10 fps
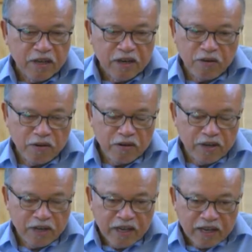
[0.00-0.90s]
not only
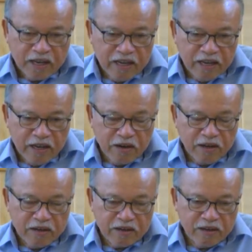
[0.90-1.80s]

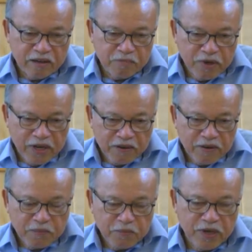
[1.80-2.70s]
uh,
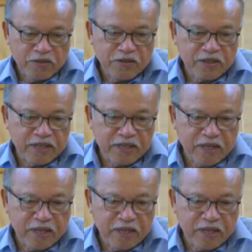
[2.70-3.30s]
Malay manuscript